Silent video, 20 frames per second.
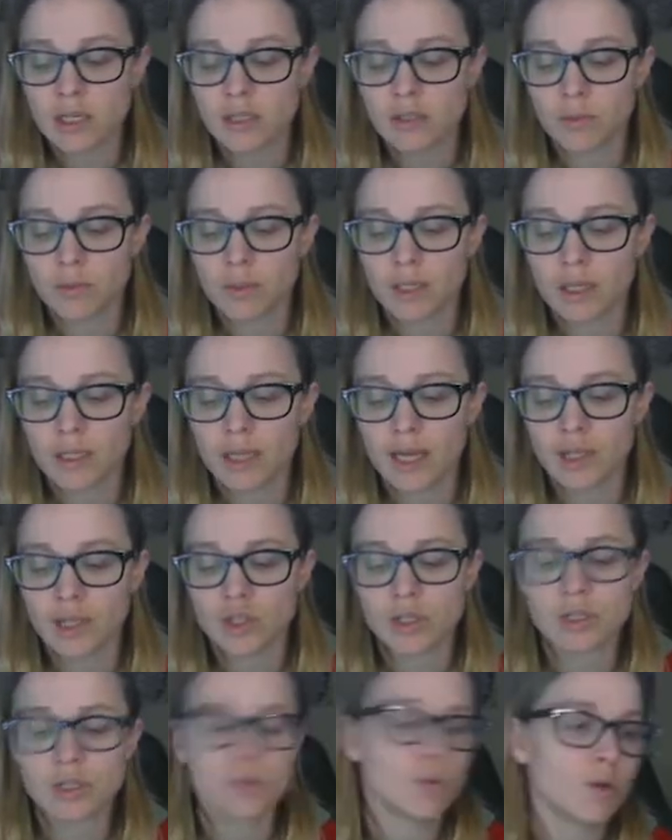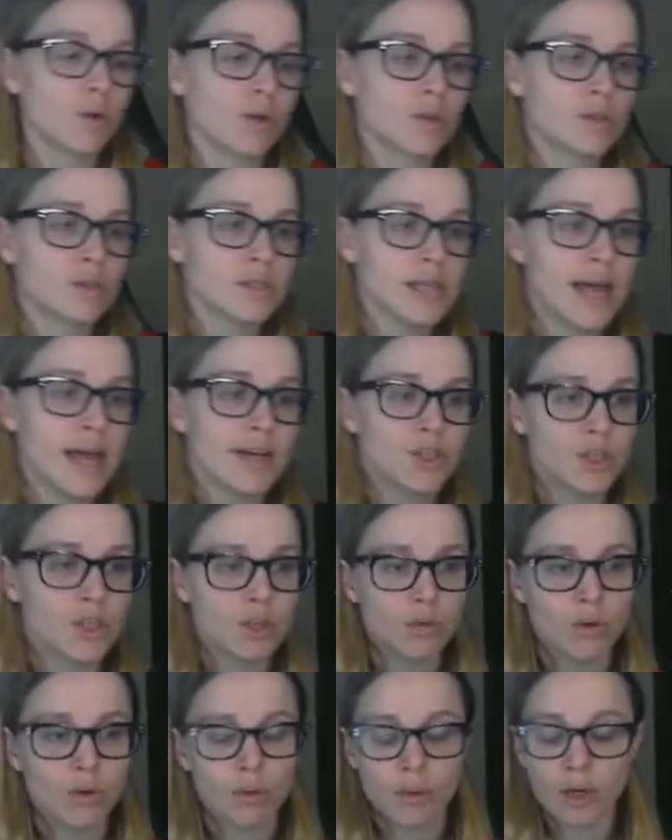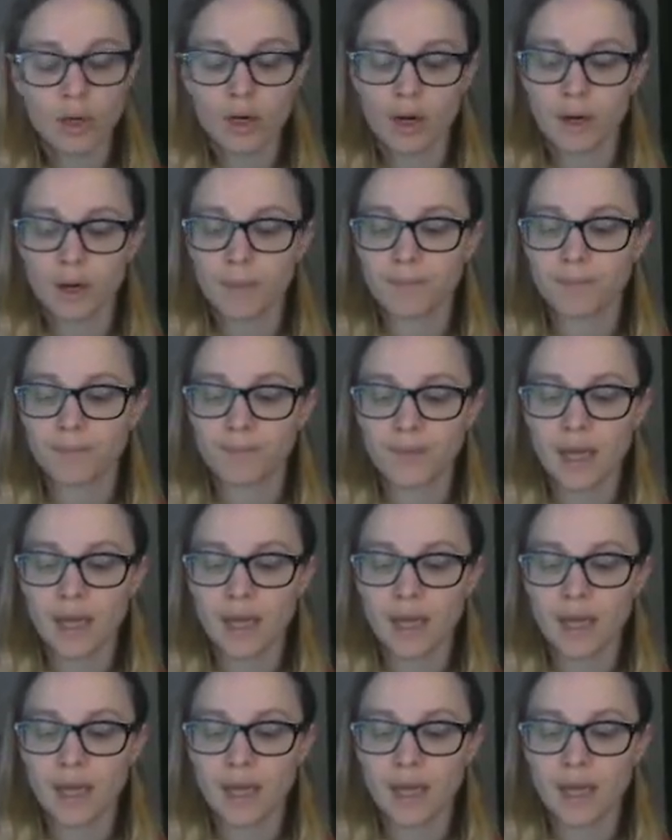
so we did Genji sword slashing through a burger.